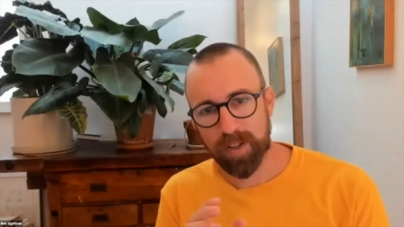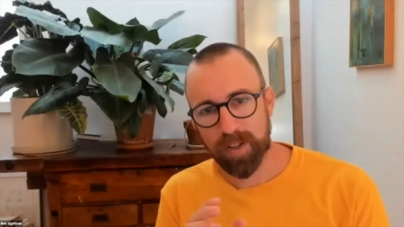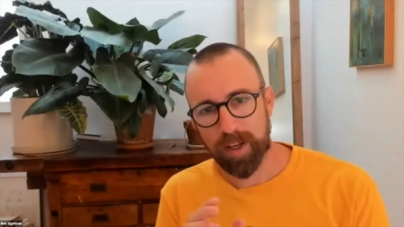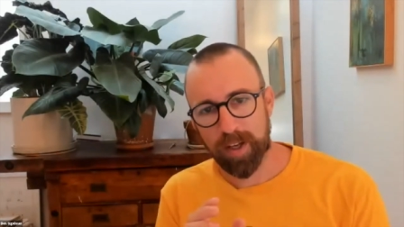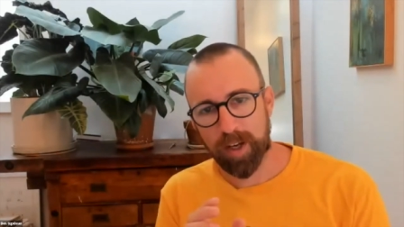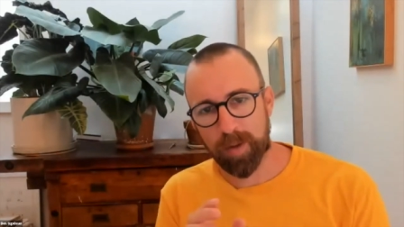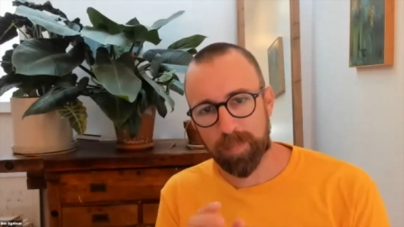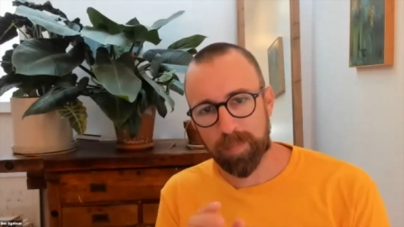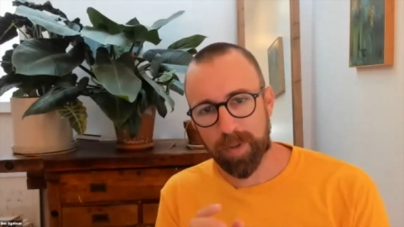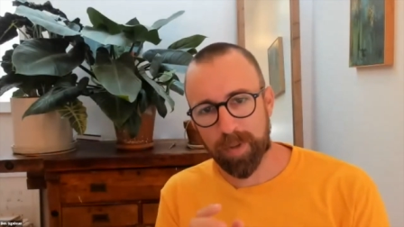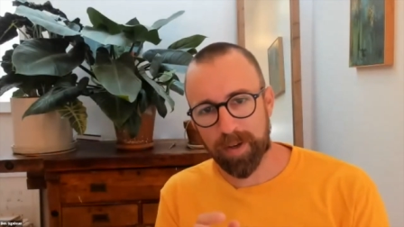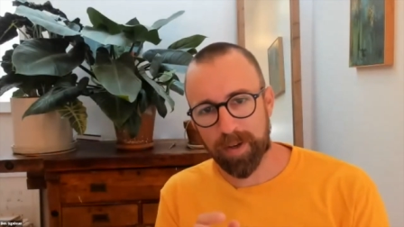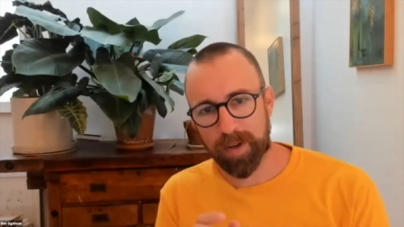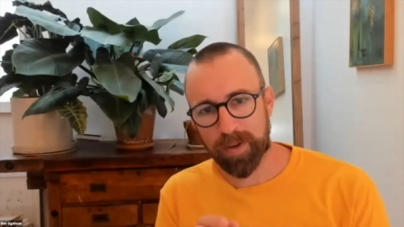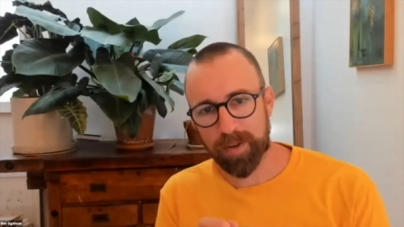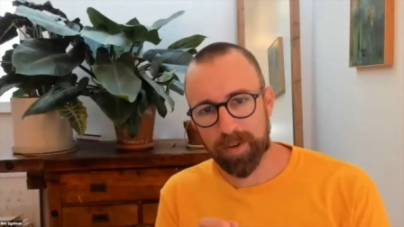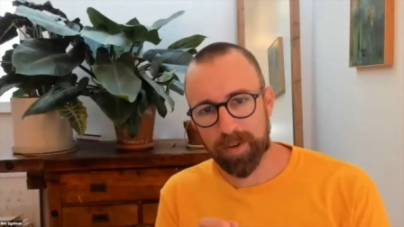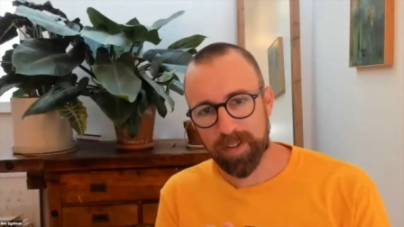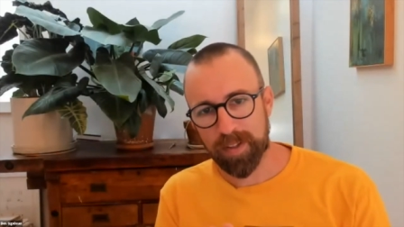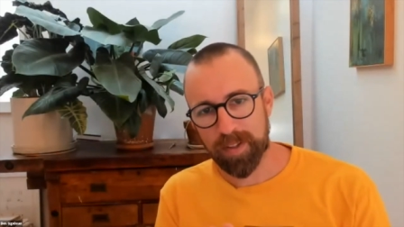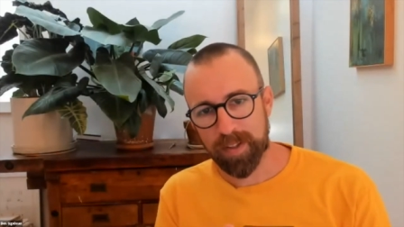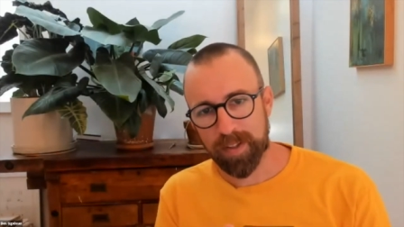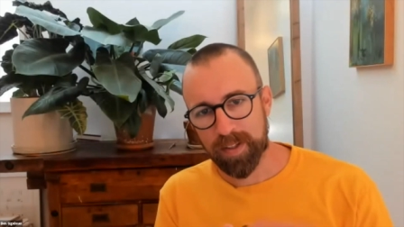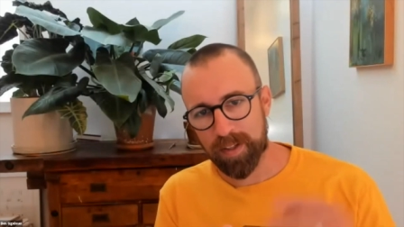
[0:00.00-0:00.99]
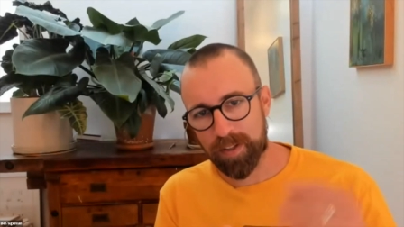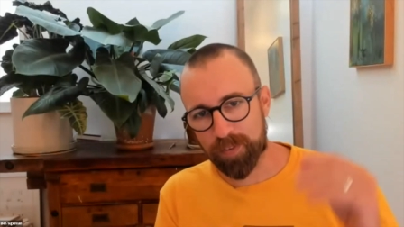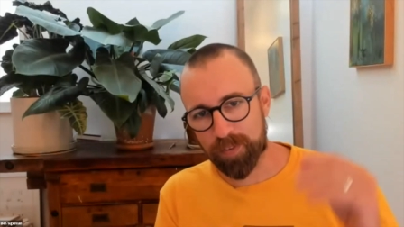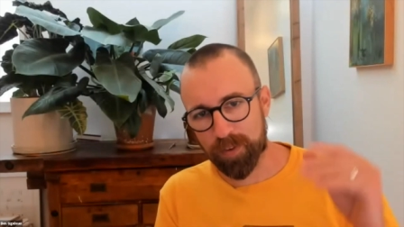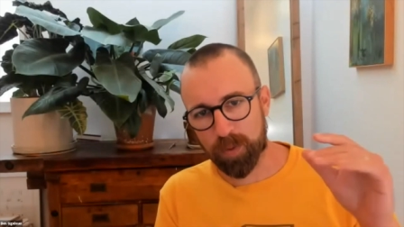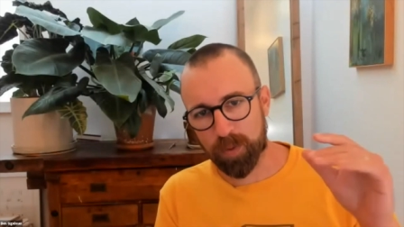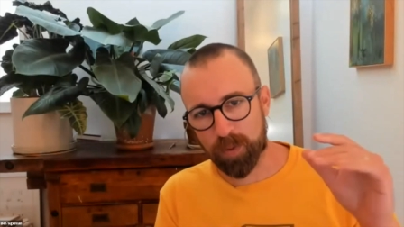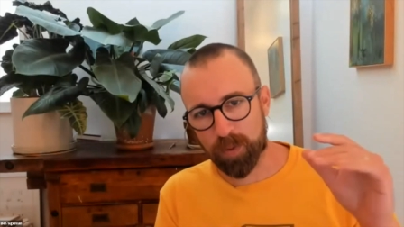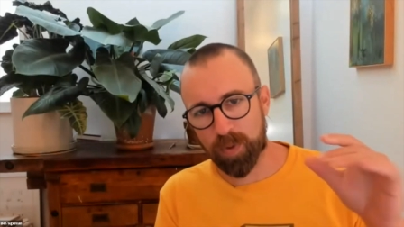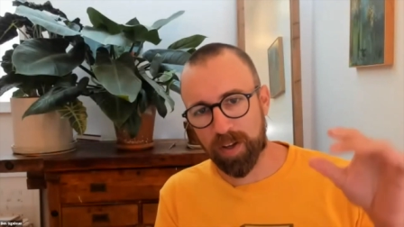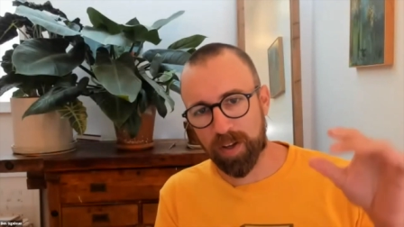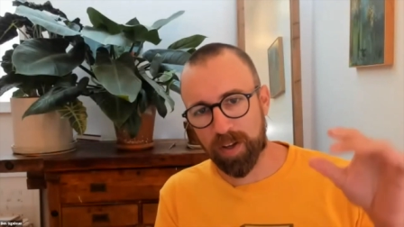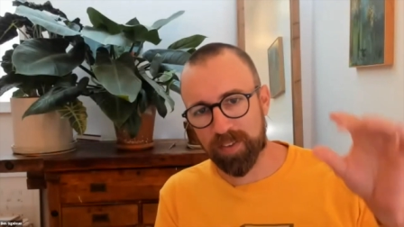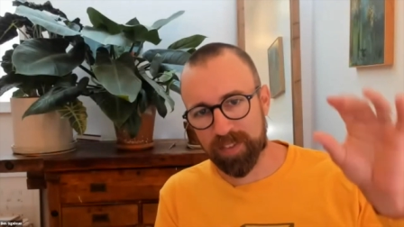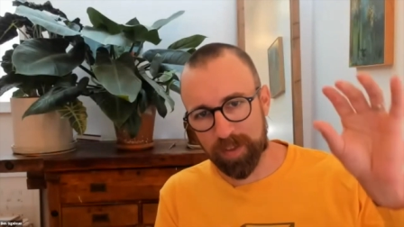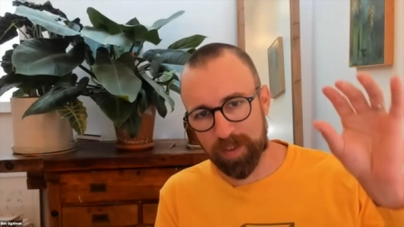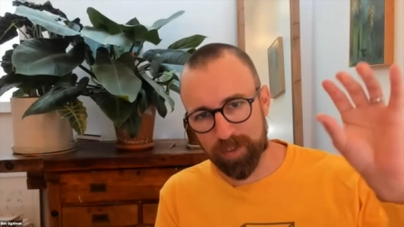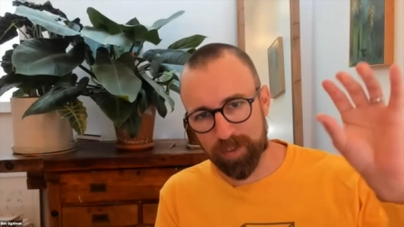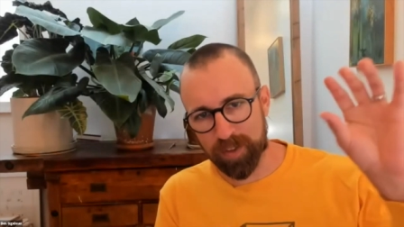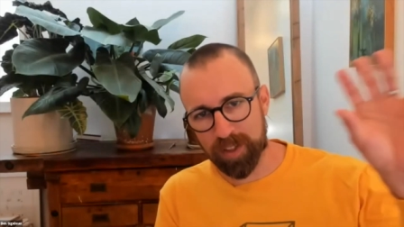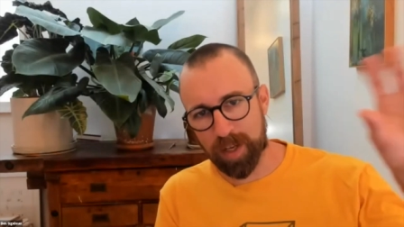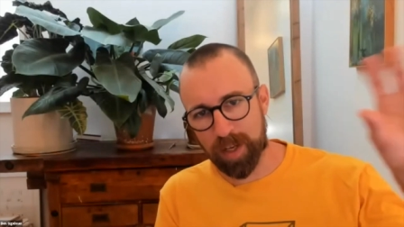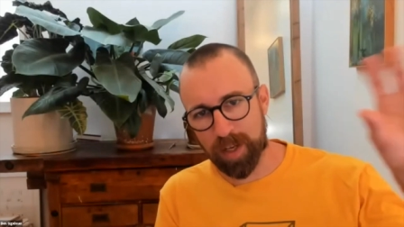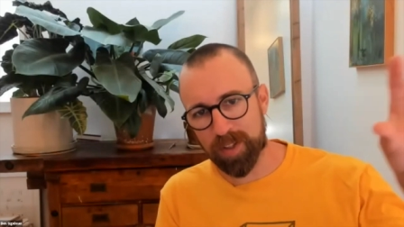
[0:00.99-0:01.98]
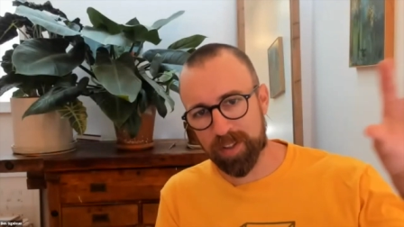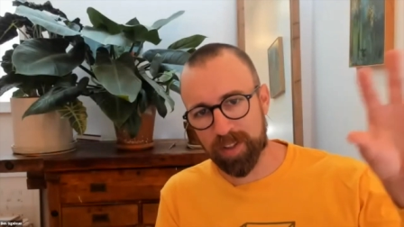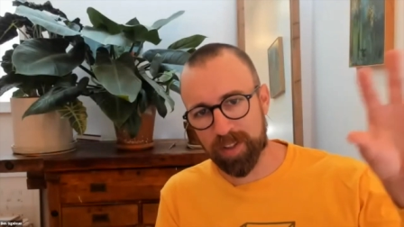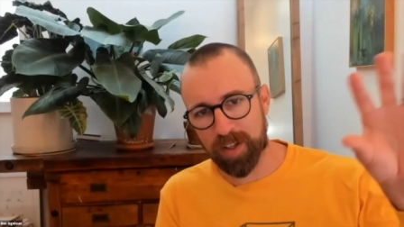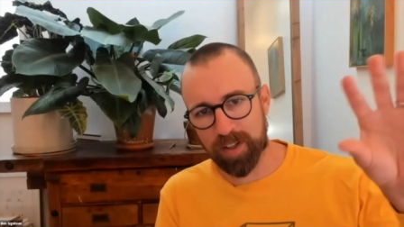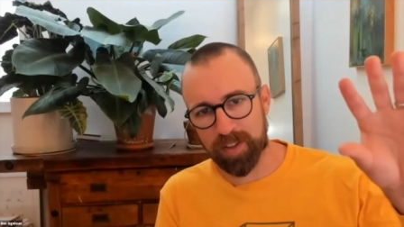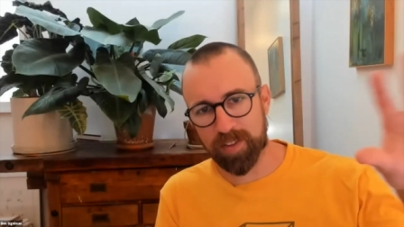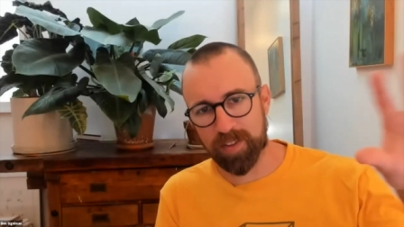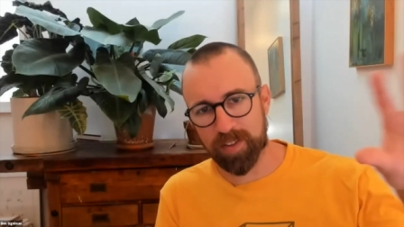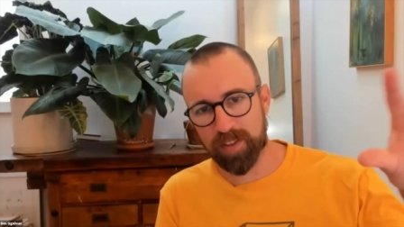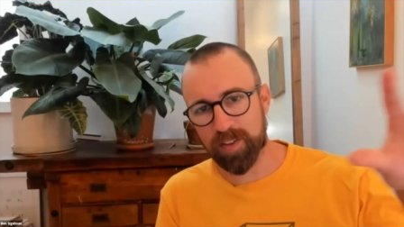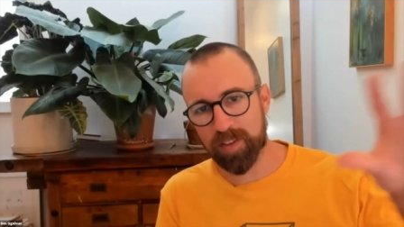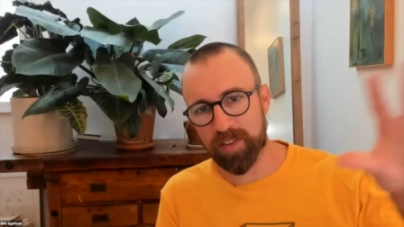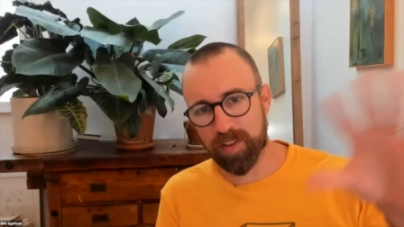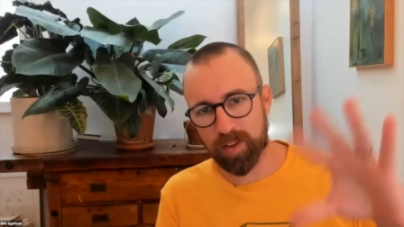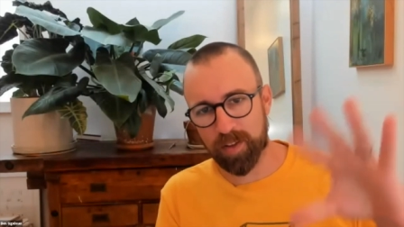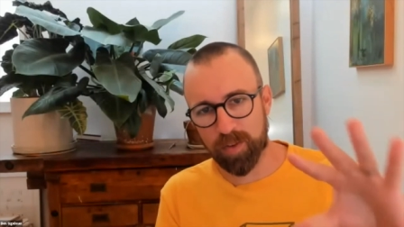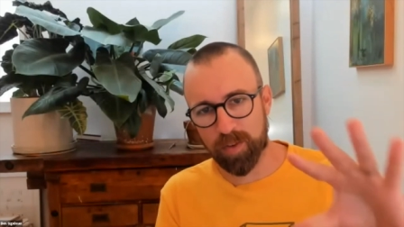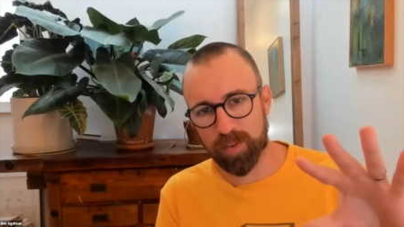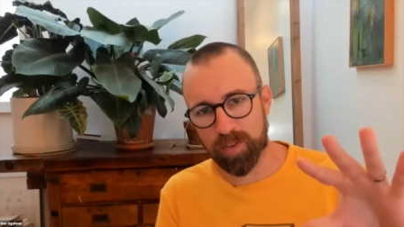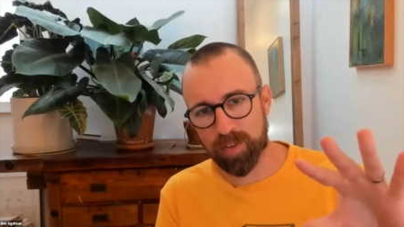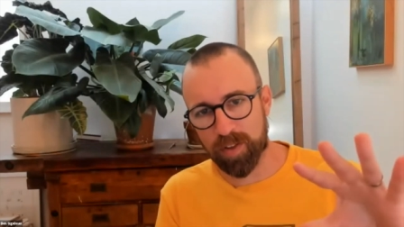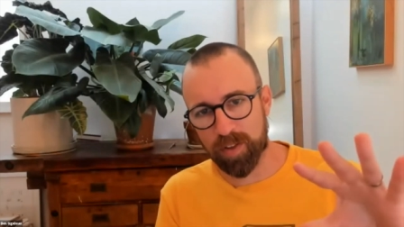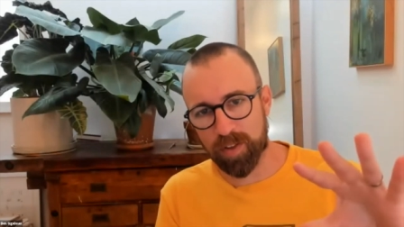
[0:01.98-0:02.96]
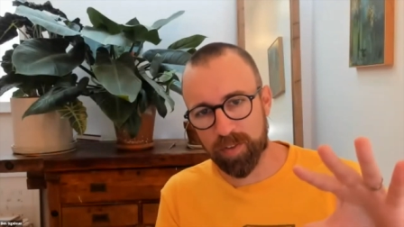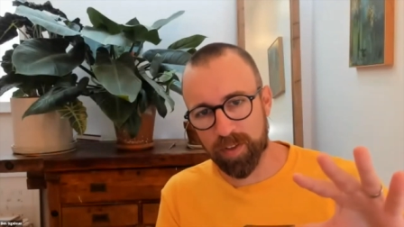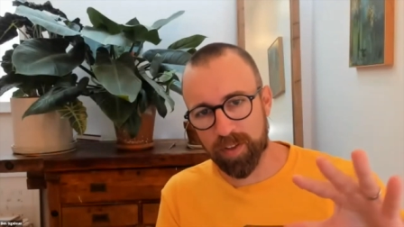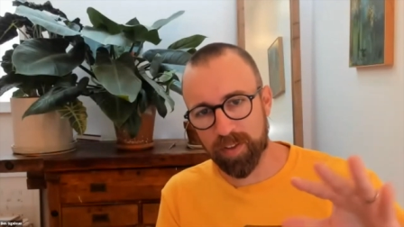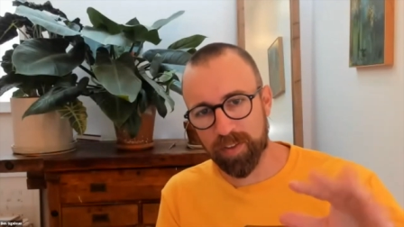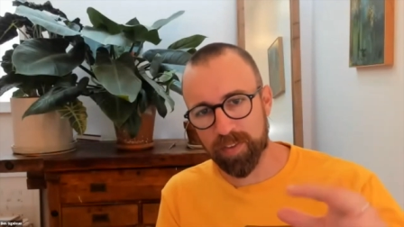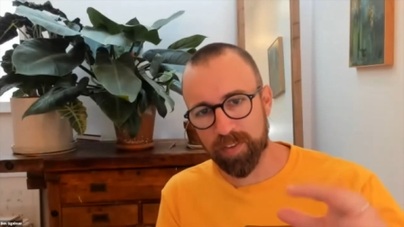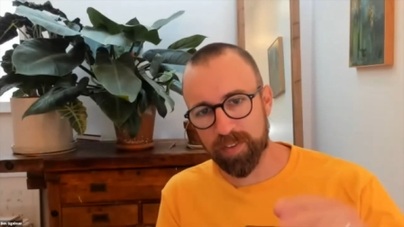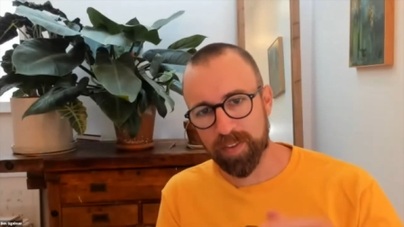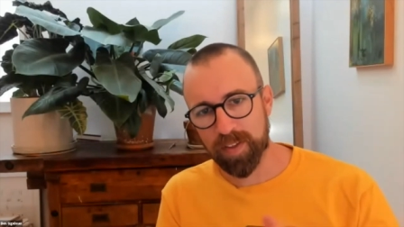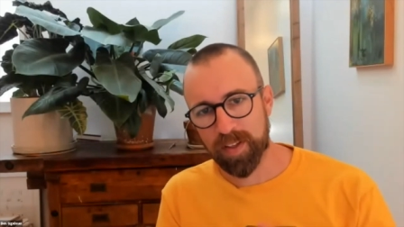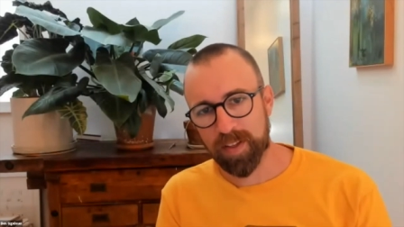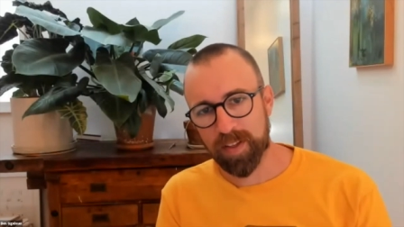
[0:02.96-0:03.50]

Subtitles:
about a request every time it touches a new service,